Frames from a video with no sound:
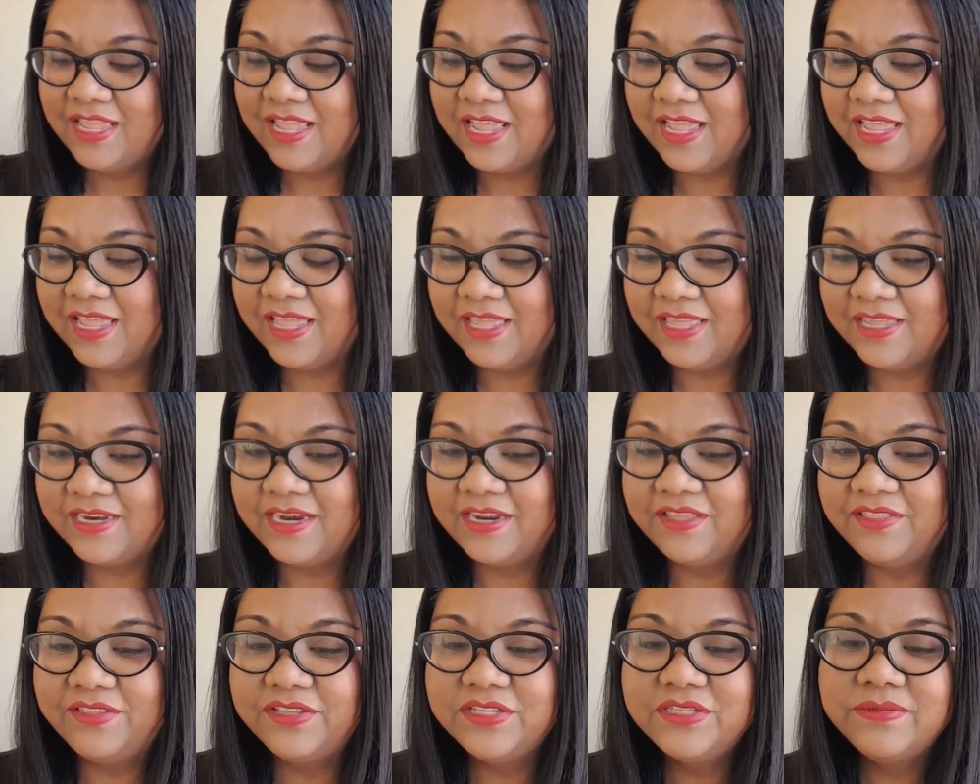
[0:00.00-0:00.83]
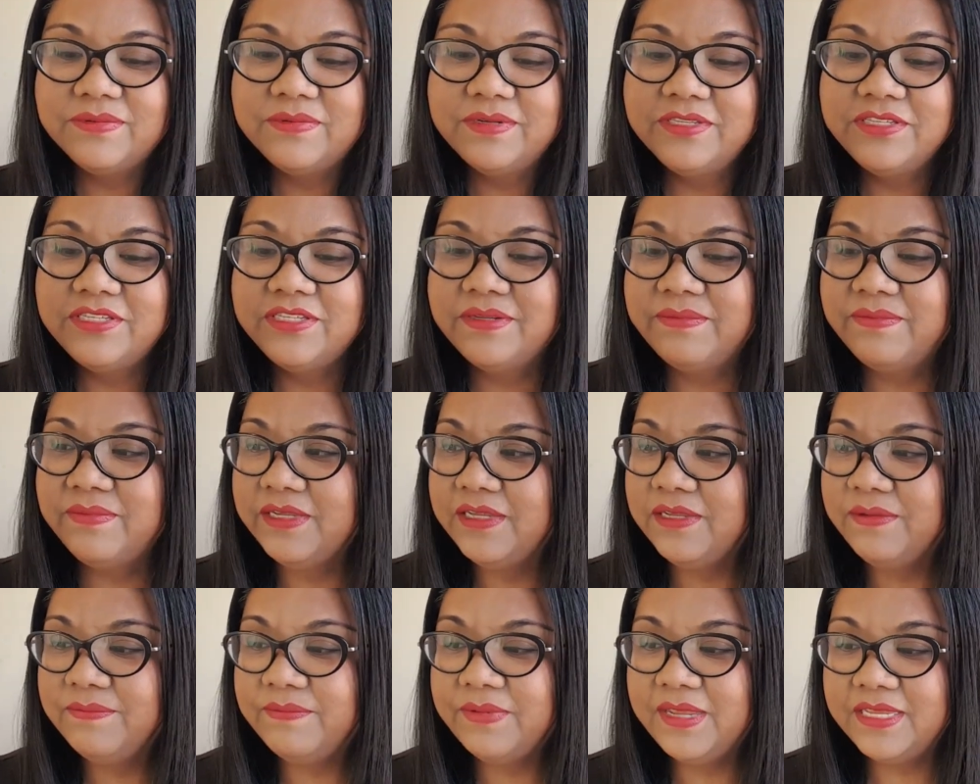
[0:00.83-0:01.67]
And this one to
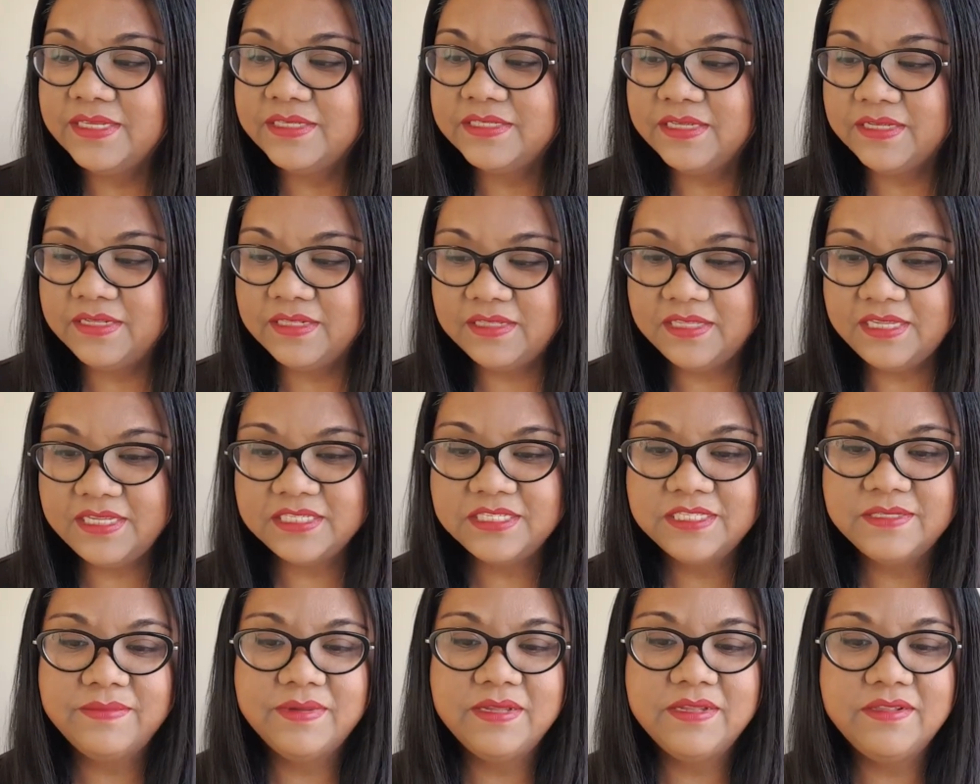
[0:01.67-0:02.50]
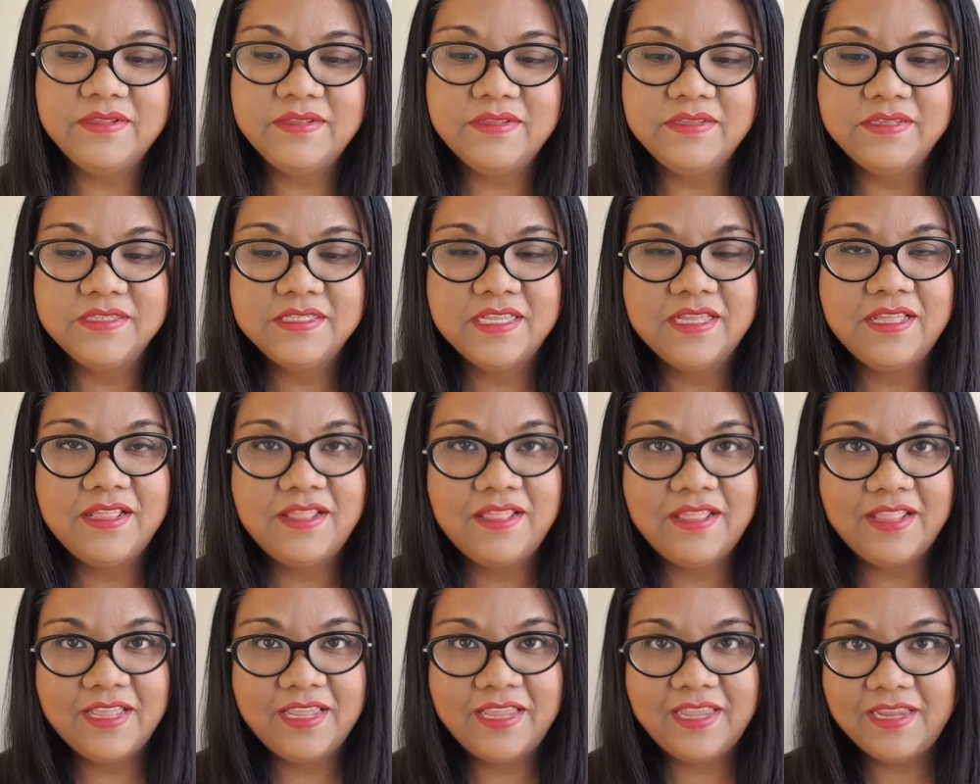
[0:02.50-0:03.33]
me basically smells
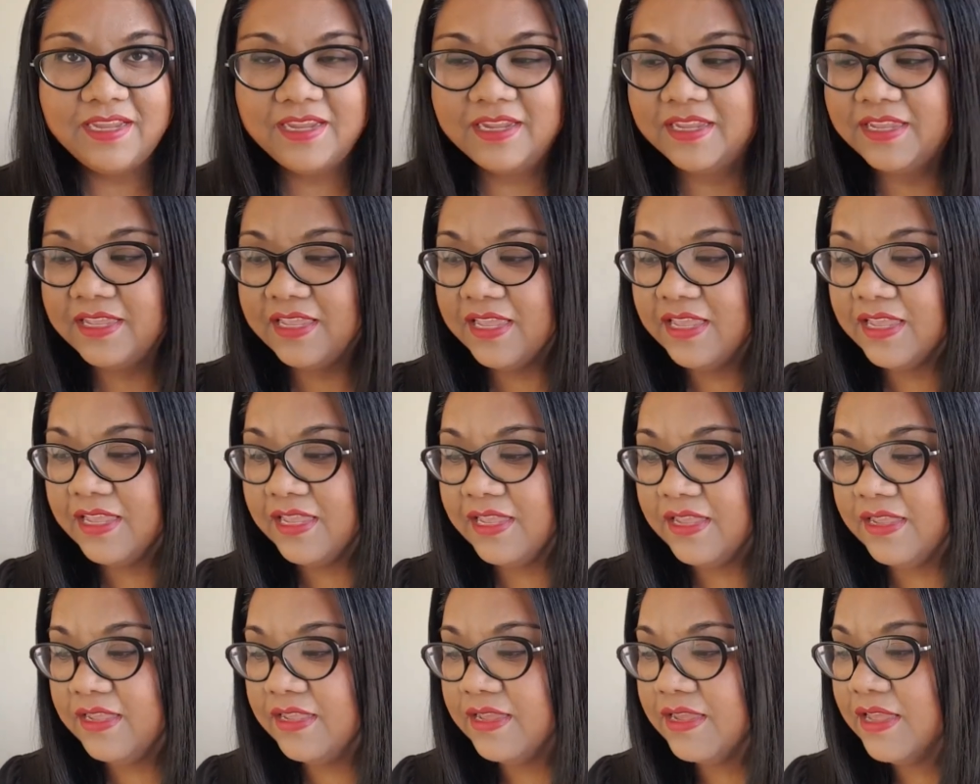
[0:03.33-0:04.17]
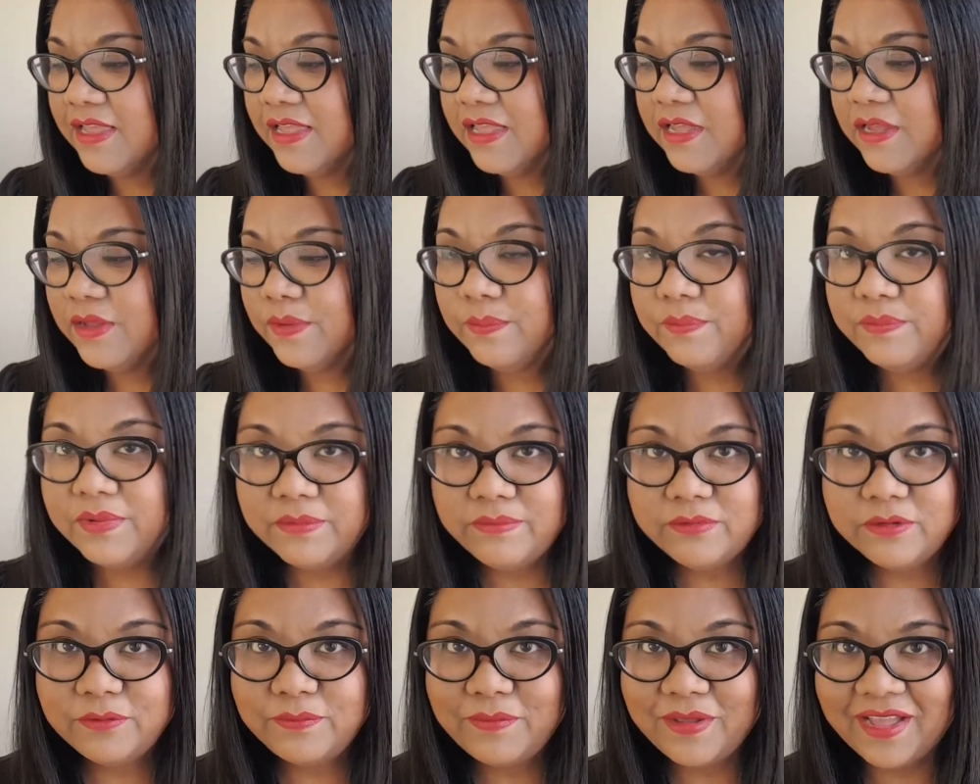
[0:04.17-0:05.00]
like a
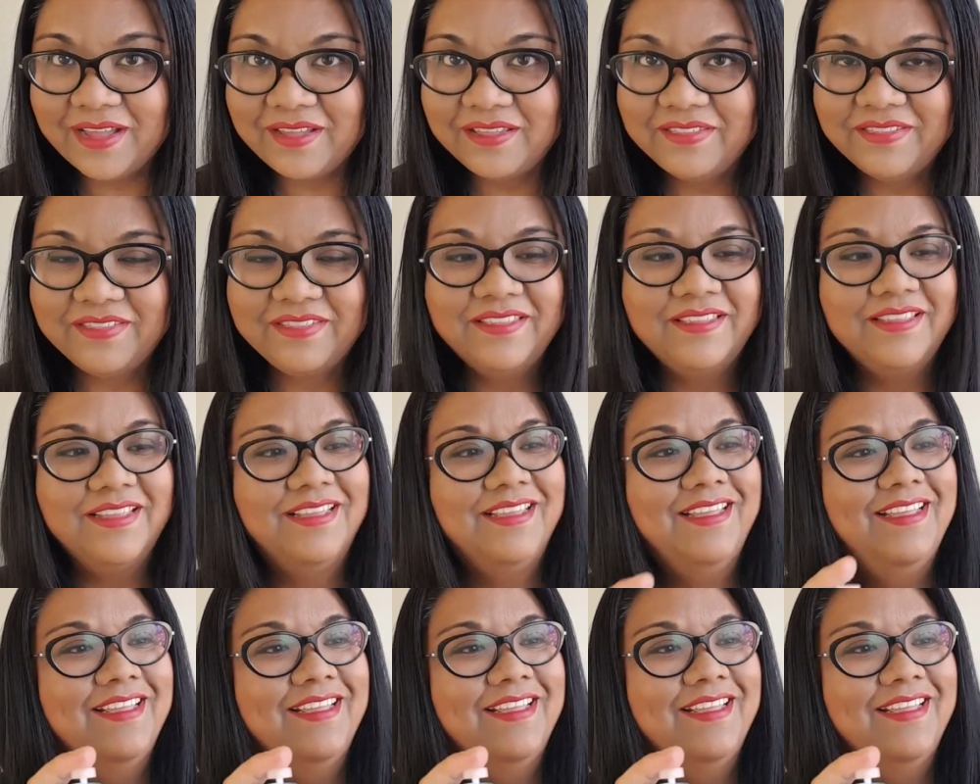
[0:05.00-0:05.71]
bubble bath.